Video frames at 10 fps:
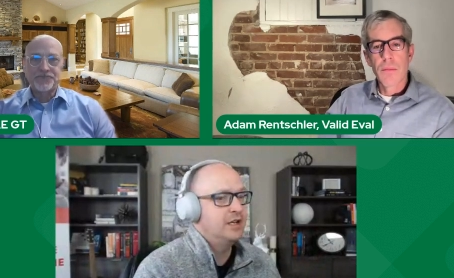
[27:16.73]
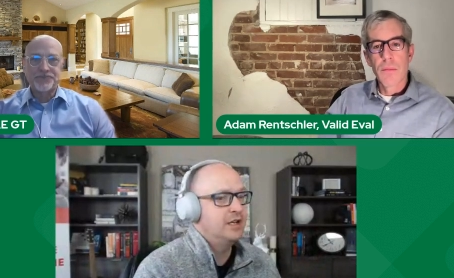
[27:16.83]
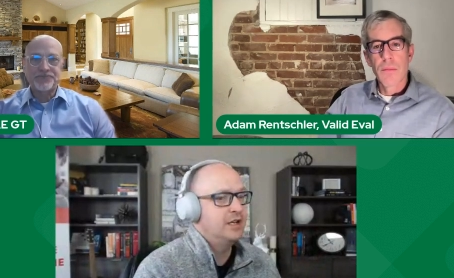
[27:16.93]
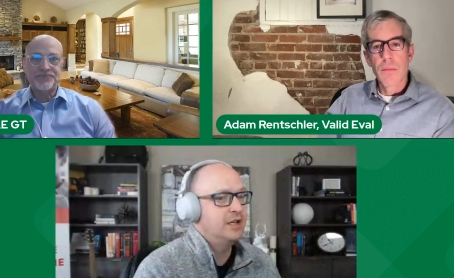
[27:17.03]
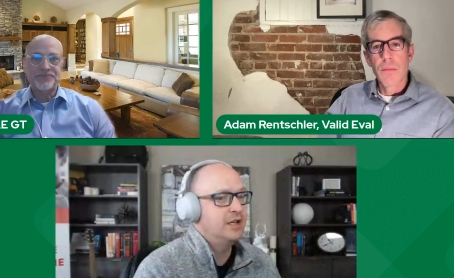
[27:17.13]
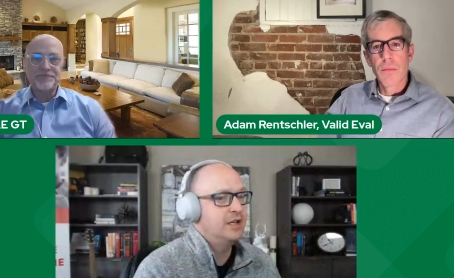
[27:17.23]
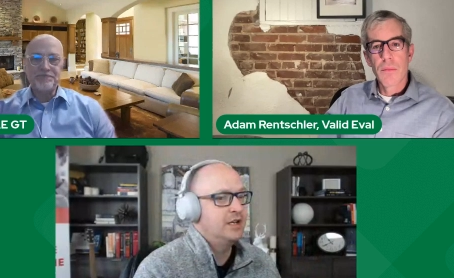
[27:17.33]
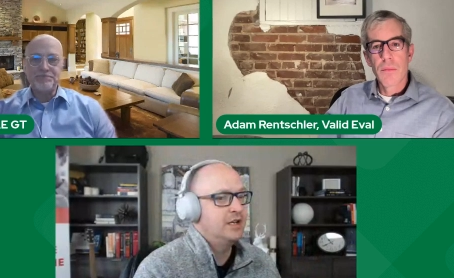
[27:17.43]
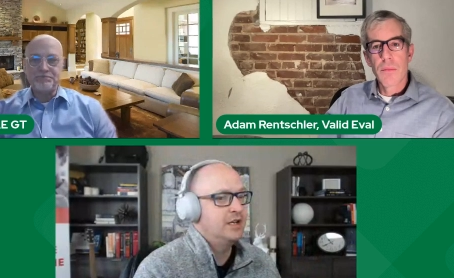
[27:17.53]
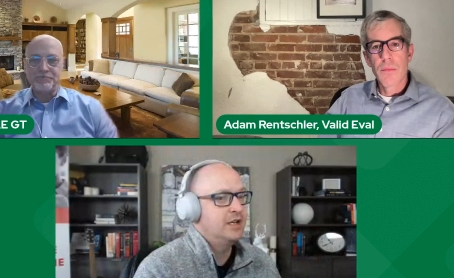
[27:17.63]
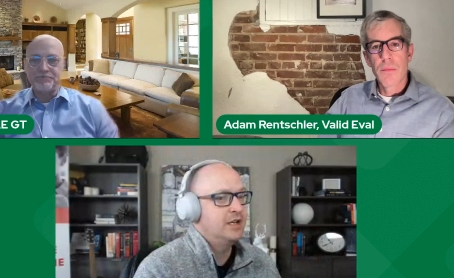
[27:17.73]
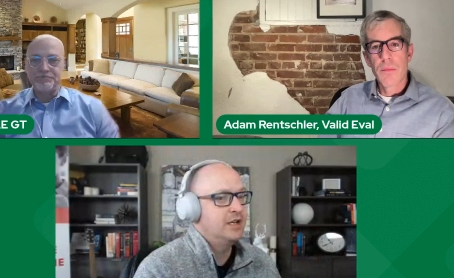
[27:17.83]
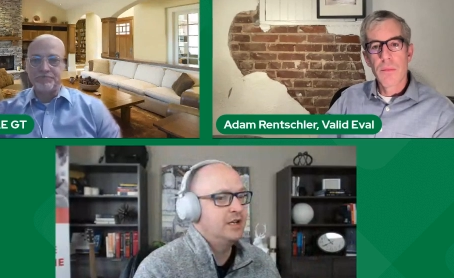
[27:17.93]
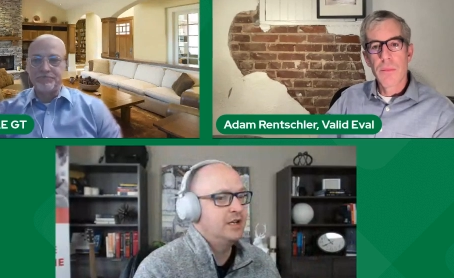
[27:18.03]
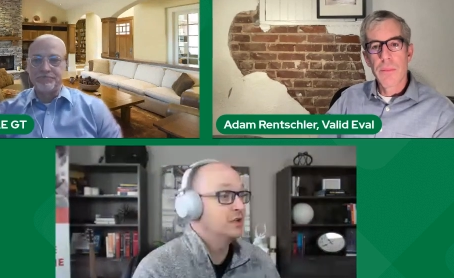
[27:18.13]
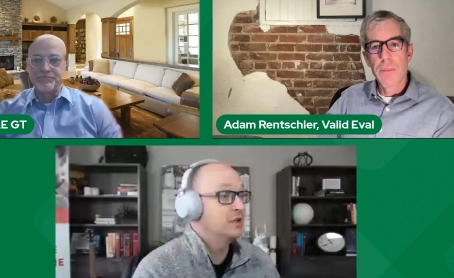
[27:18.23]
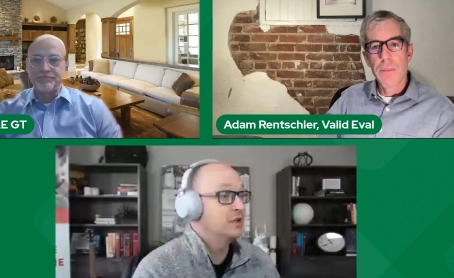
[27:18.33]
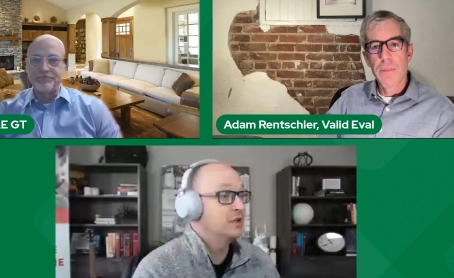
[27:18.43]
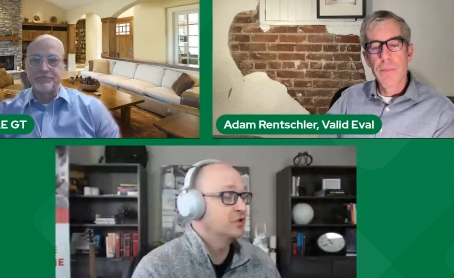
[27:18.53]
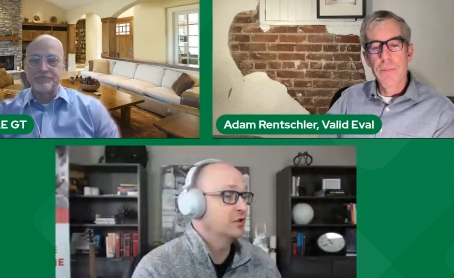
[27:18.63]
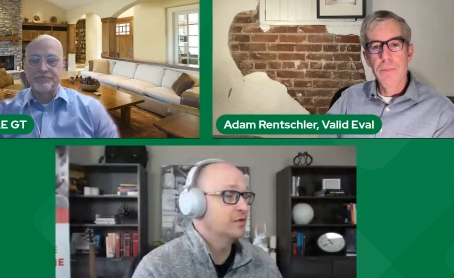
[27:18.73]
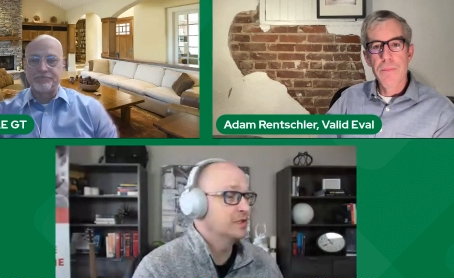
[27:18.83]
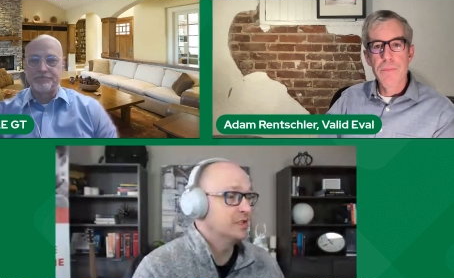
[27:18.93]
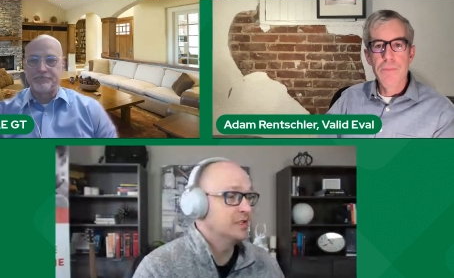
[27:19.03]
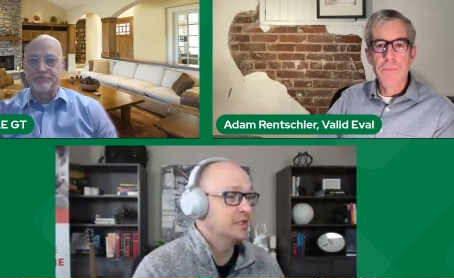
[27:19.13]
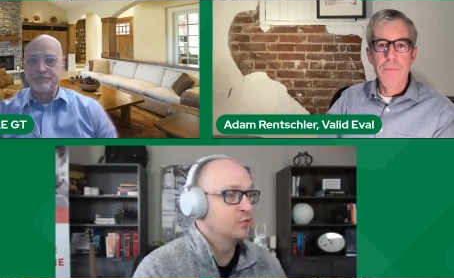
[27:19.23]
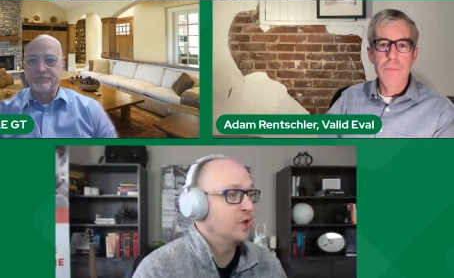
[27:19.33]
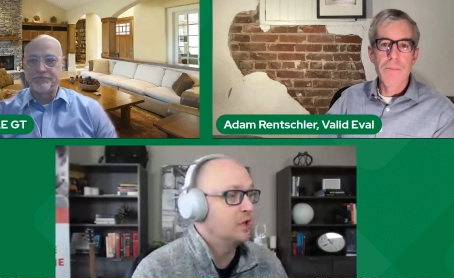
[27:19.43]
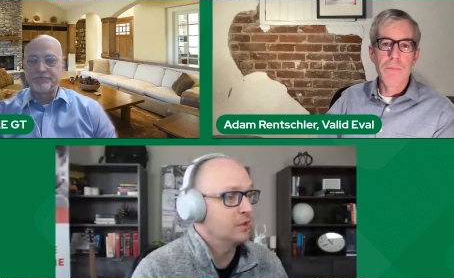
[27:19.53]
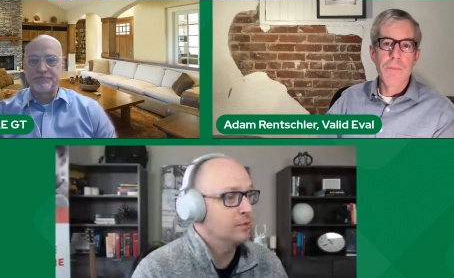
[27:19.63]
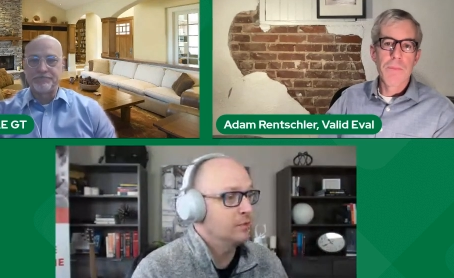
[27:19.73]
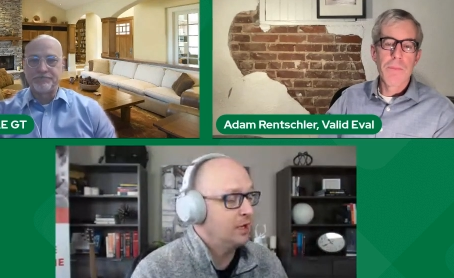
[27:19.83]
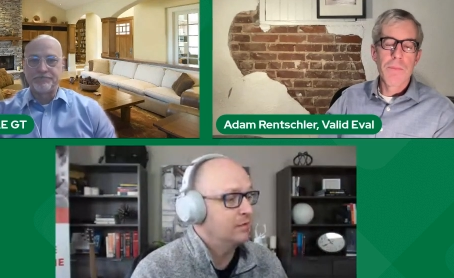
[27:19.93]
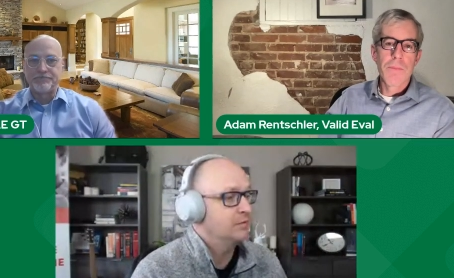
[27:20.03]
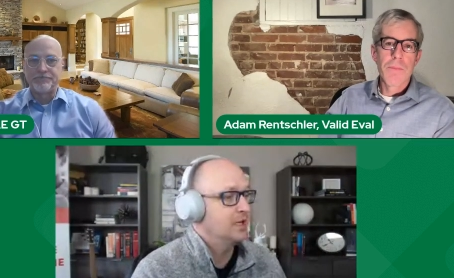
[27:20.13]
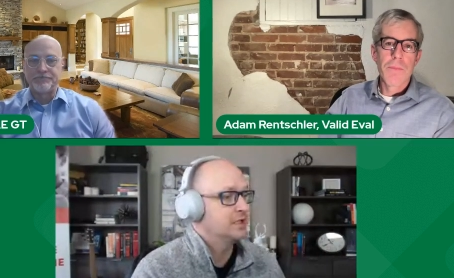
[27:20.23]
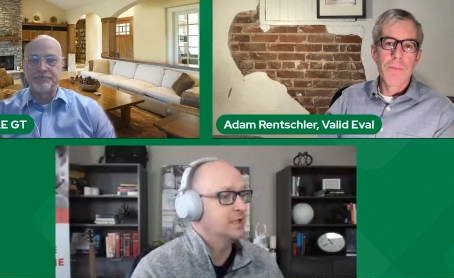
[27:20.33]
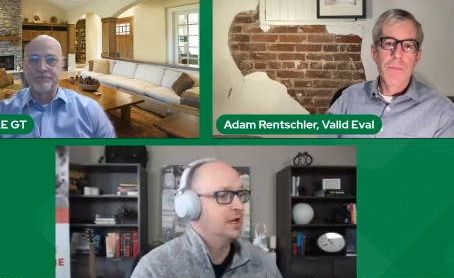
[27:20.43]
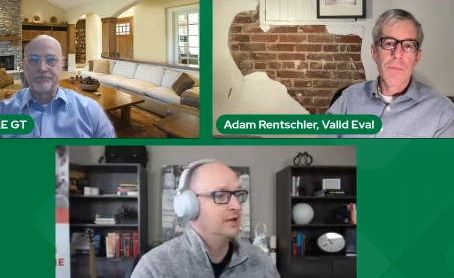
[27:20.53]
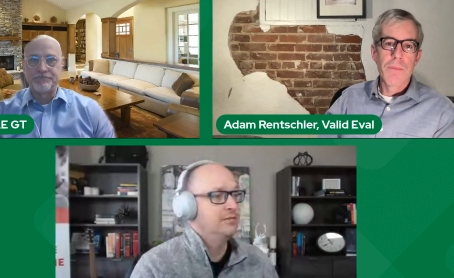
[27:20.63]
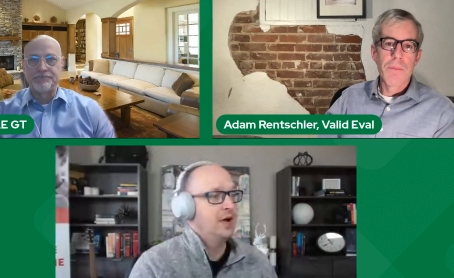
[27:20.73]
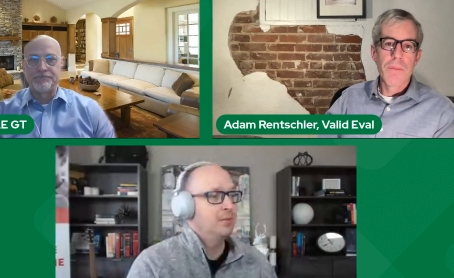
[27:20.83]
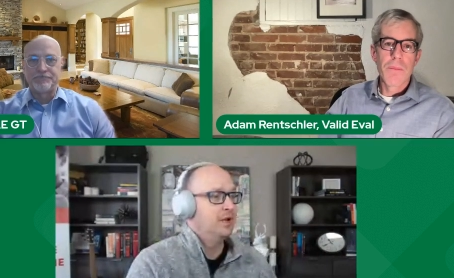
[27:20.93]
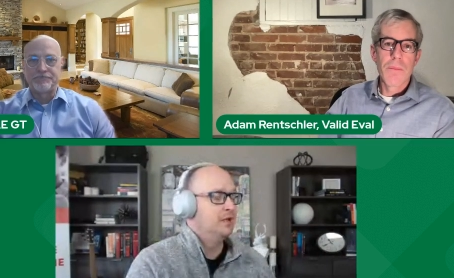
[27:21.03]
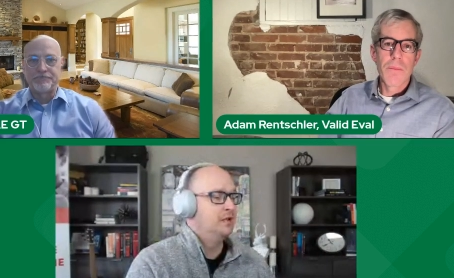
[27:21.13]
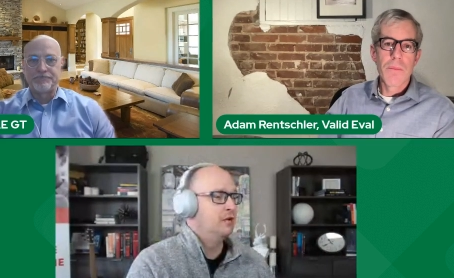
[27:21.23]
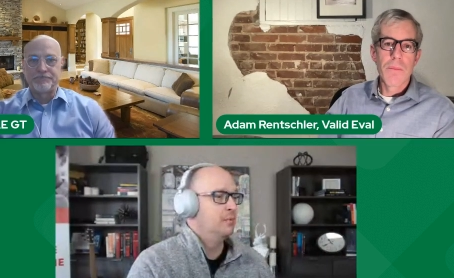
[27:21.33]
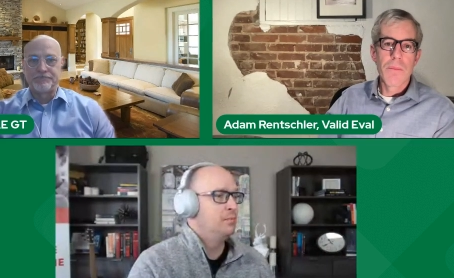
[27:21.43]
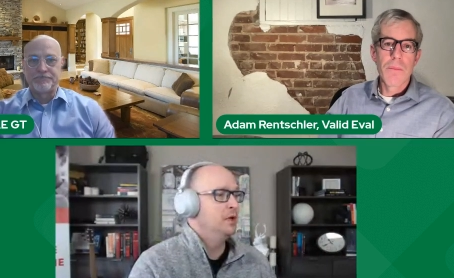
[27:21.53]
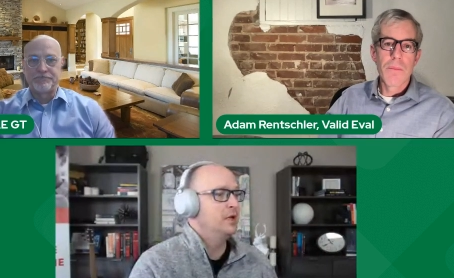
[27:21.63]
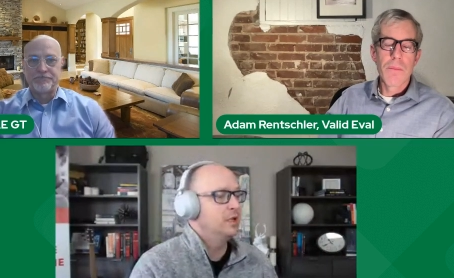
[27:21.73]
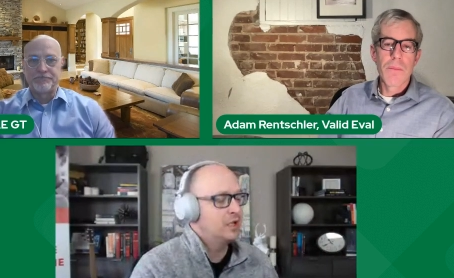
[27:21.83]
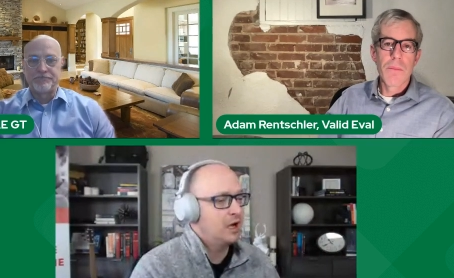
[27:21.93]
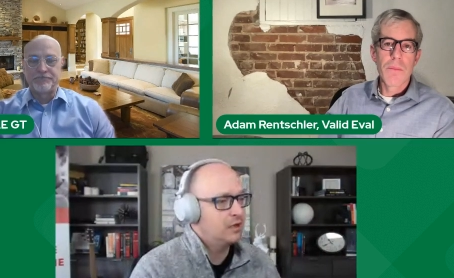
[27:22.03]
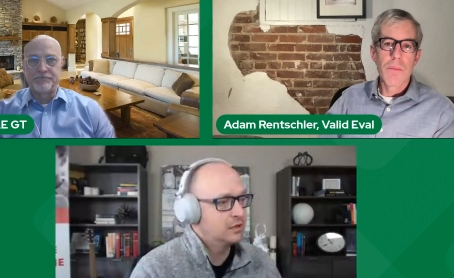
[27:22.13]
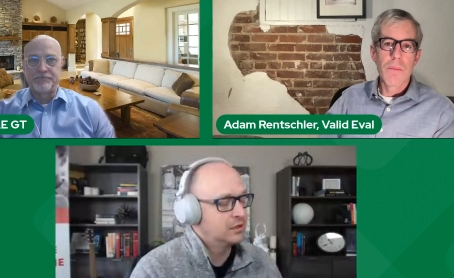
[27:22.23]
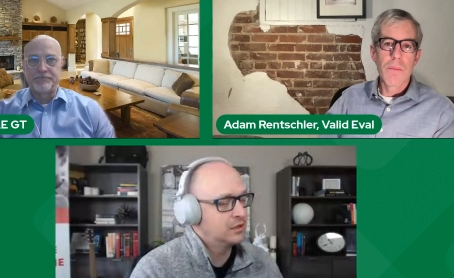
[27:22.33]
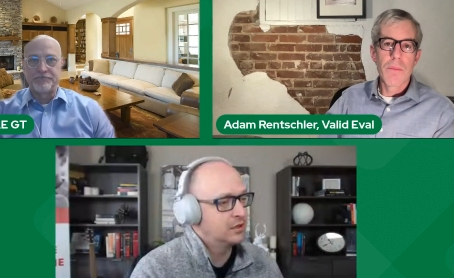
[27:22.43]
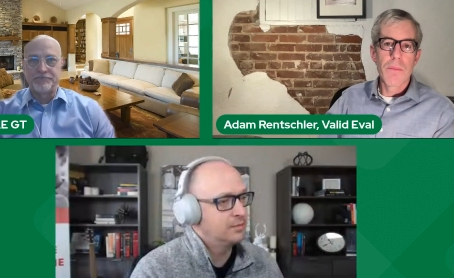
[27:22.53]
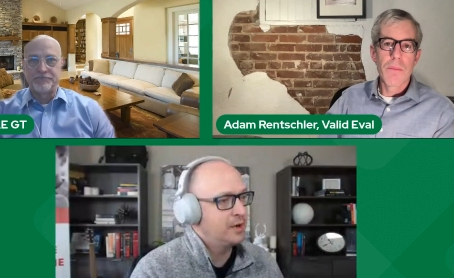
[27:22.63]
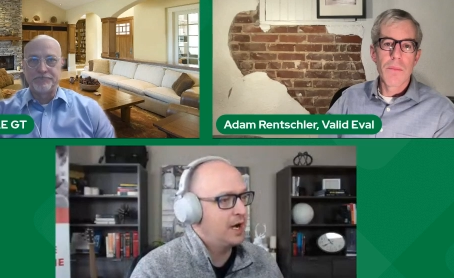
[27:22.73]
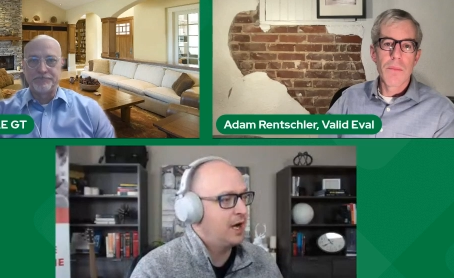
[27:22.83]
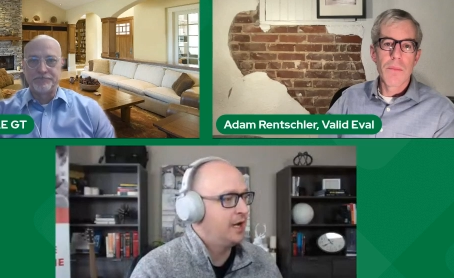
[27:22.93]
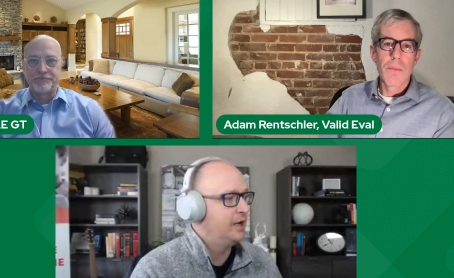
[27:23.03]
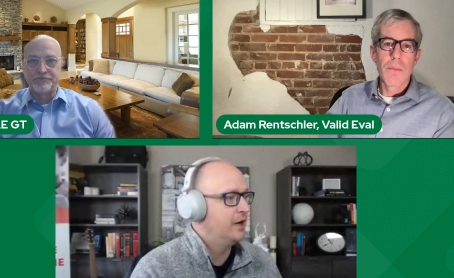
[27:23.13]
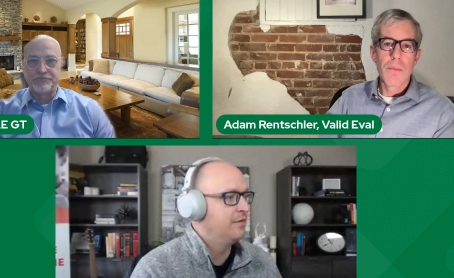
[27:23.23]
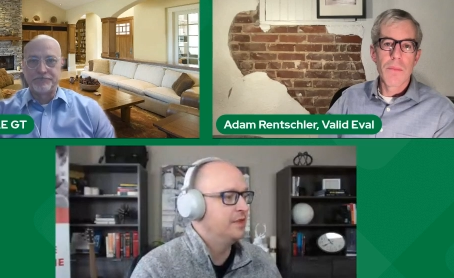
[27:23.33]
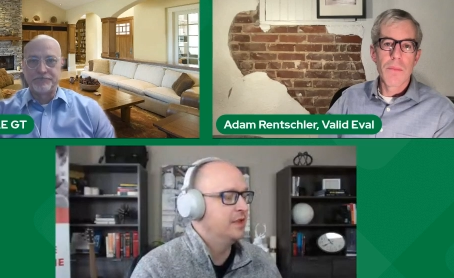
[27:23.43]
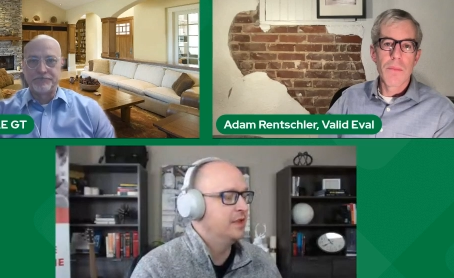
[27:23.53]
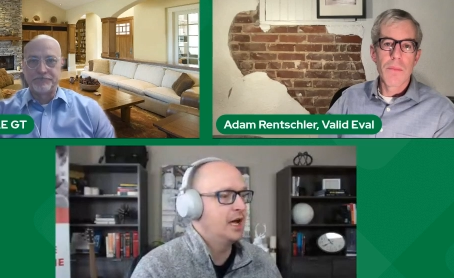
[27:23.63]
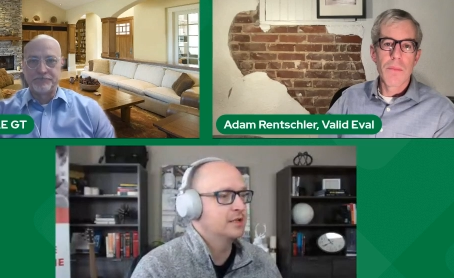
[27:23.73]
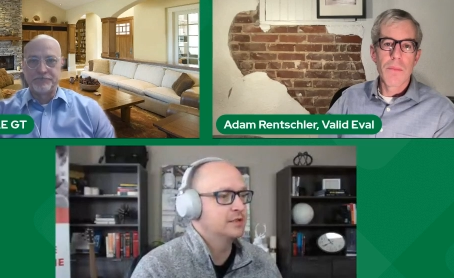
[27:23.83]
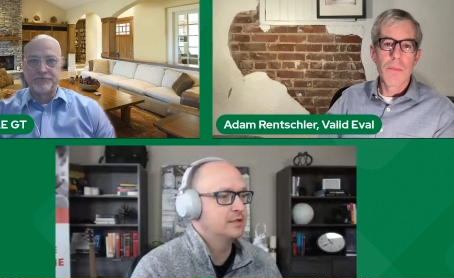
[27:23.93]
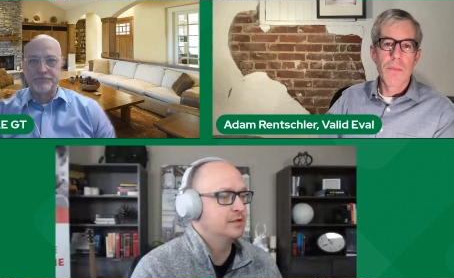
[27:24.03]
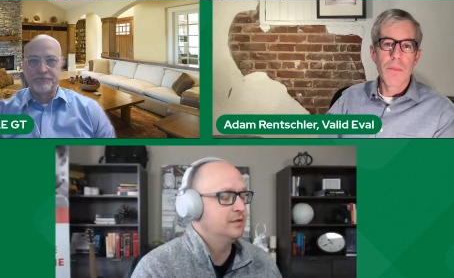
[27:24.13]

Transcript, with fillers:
Speaker 1: Um, in a professional services recompete, let's say I'm going to do a billion dollar buy of the next,